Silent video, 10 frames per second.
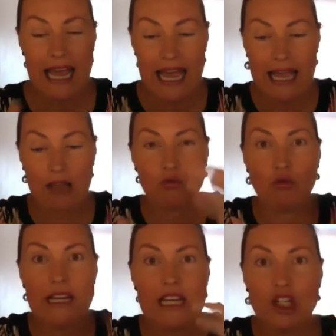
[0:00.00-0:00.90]
it
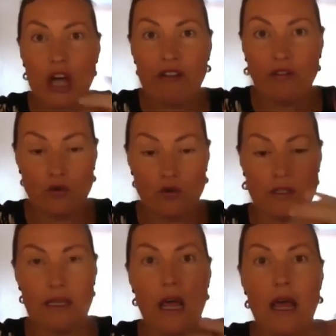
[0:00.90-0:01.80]

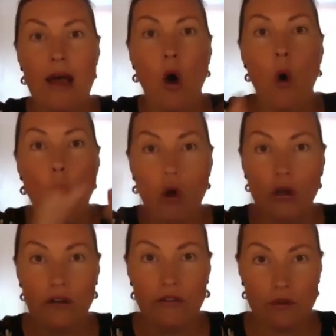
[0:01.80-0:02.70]
reshuffles all
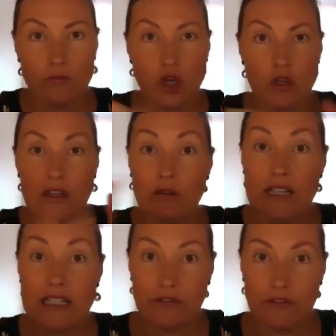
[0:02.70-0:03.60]
of them so that they're in a
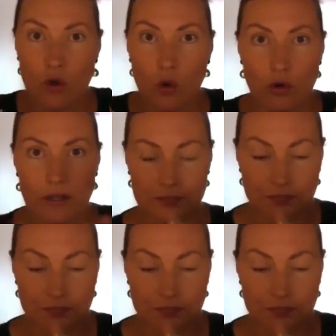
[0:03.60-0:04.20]
different order.